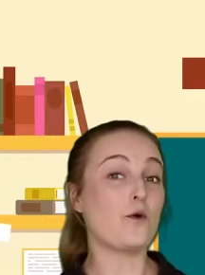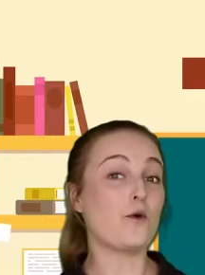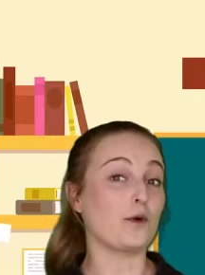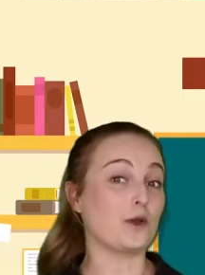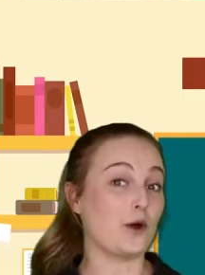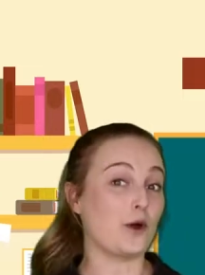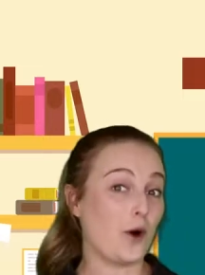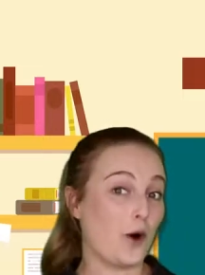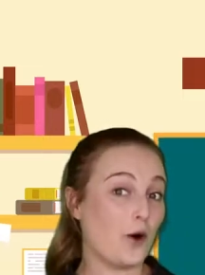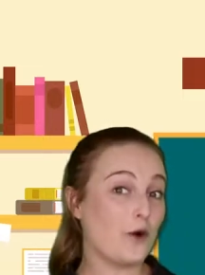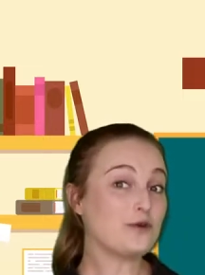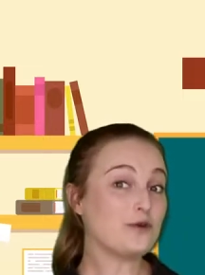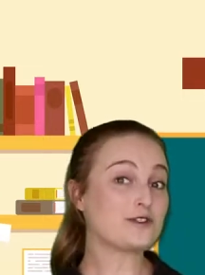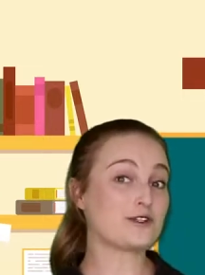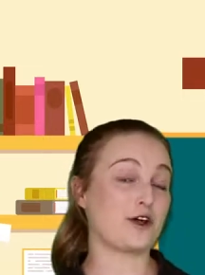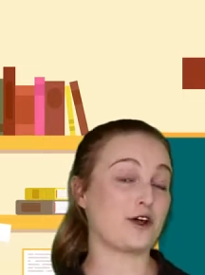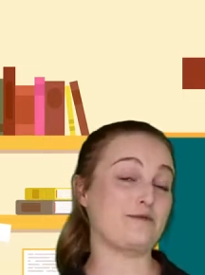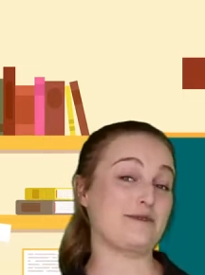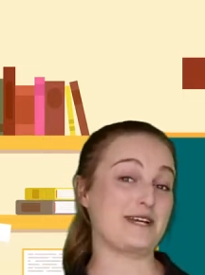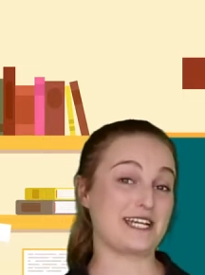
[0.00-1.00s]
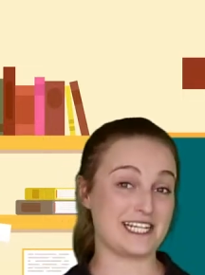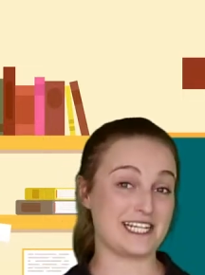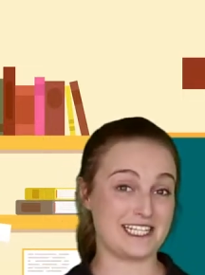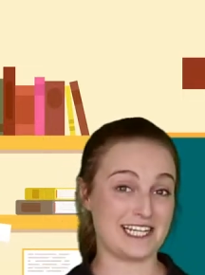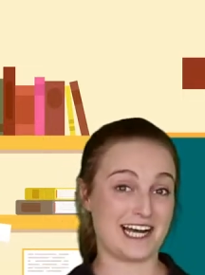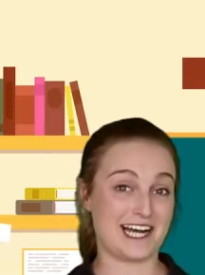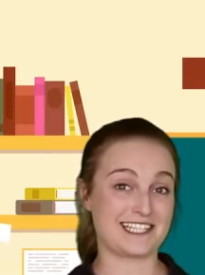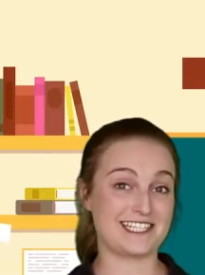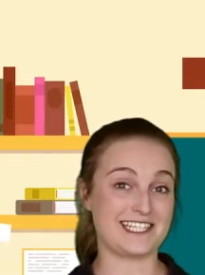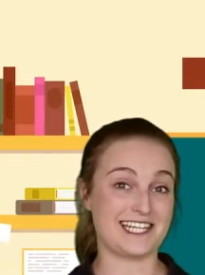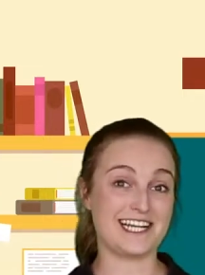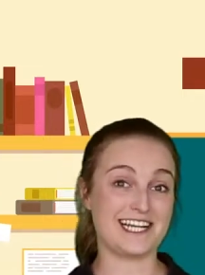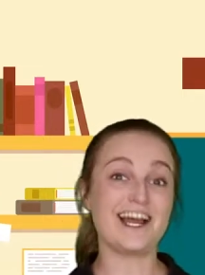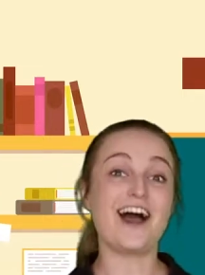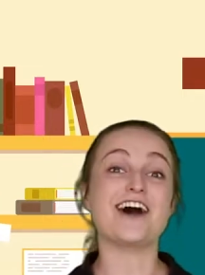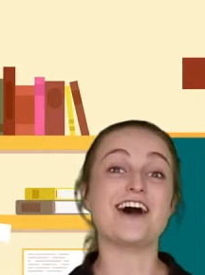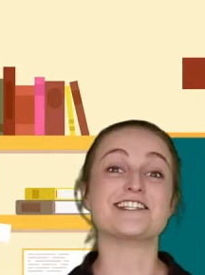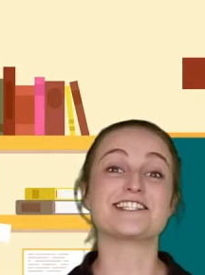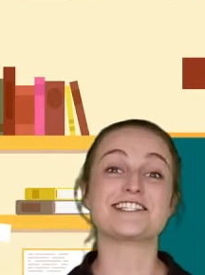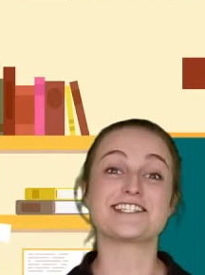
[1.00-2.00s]
We'll also be conducting
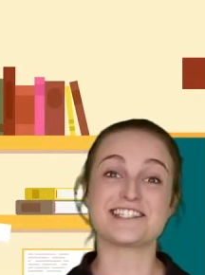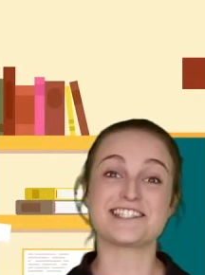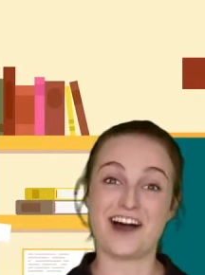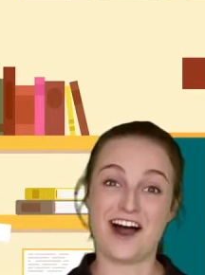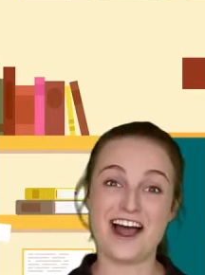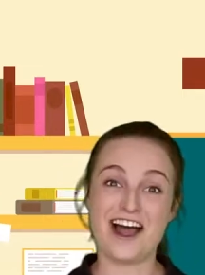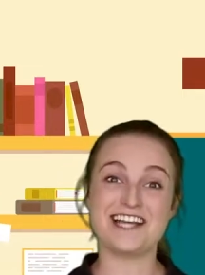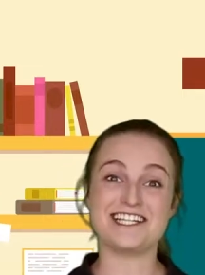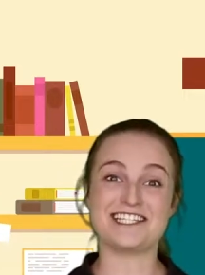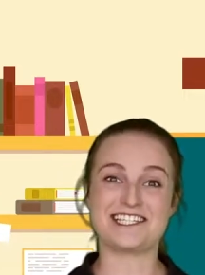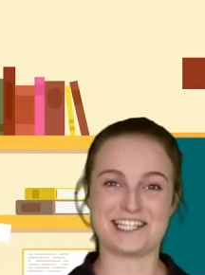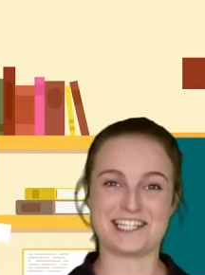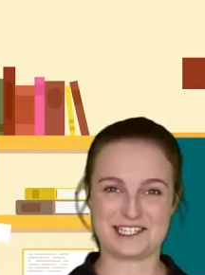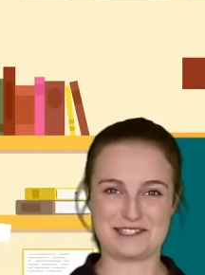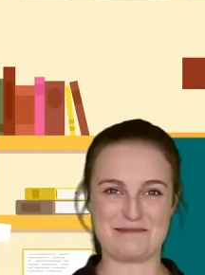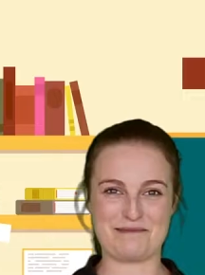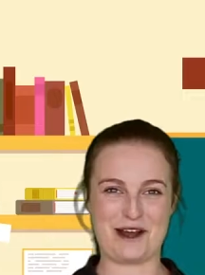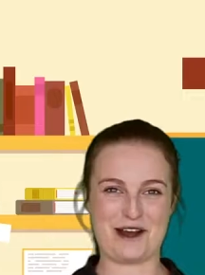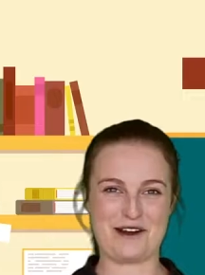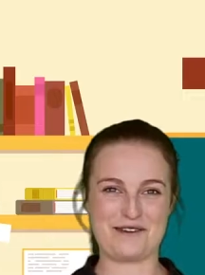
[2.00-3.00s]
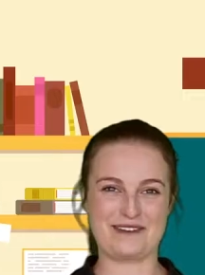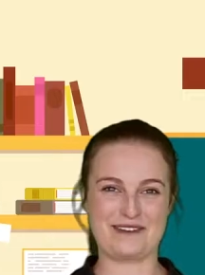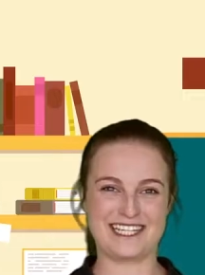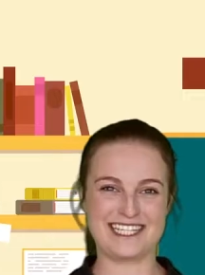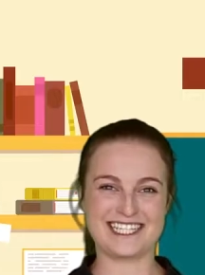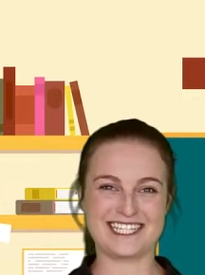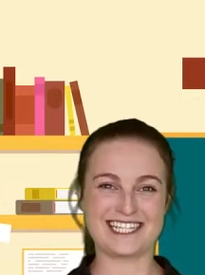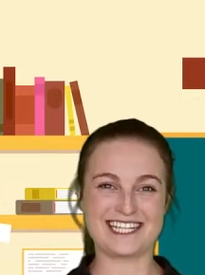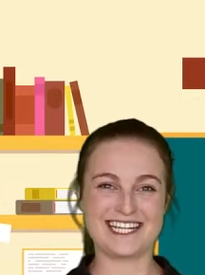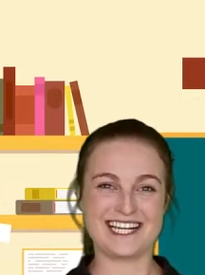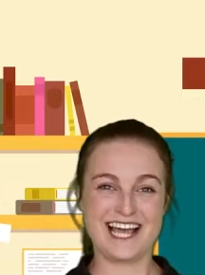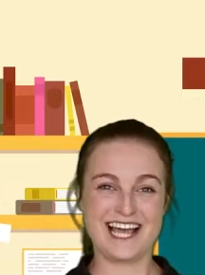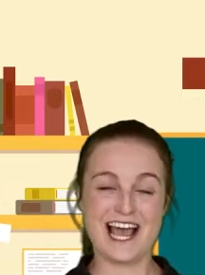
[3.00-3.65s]
a science experiment.